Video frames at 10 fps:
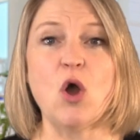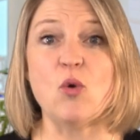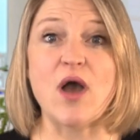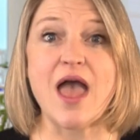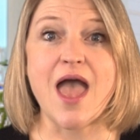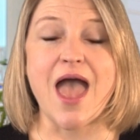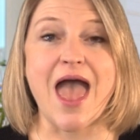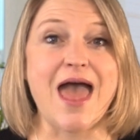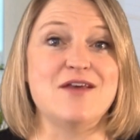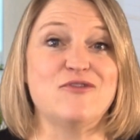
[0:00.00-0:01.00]
Oh,
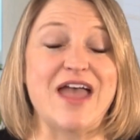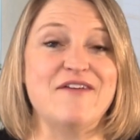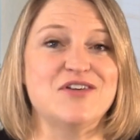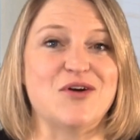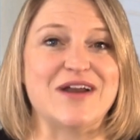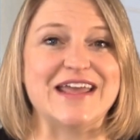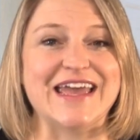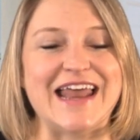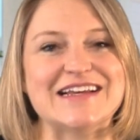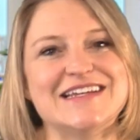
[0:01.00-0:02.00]
and if we haven't already
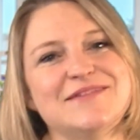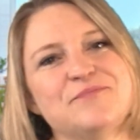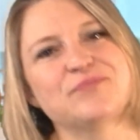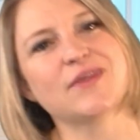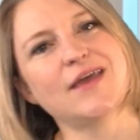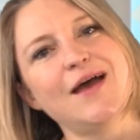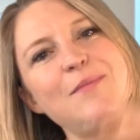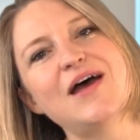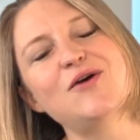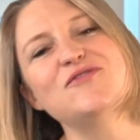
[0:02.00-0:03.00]
connected,
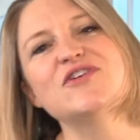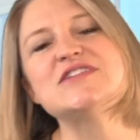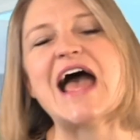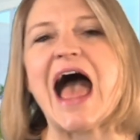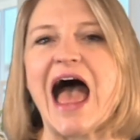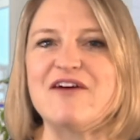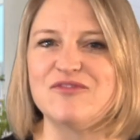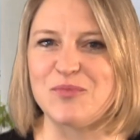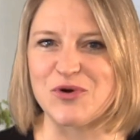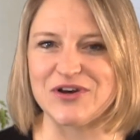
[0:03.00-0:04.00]
come on over to
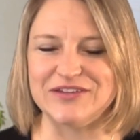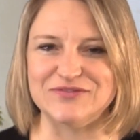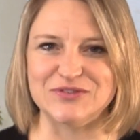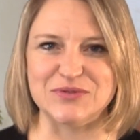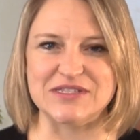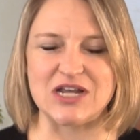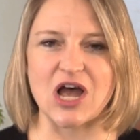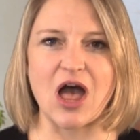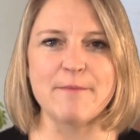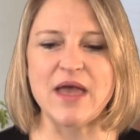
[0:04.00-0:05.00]

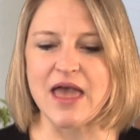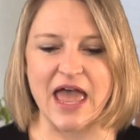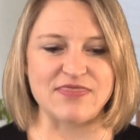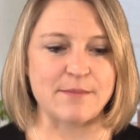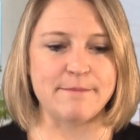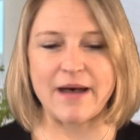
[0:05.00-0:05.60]
haveMoreInfluence.com. At the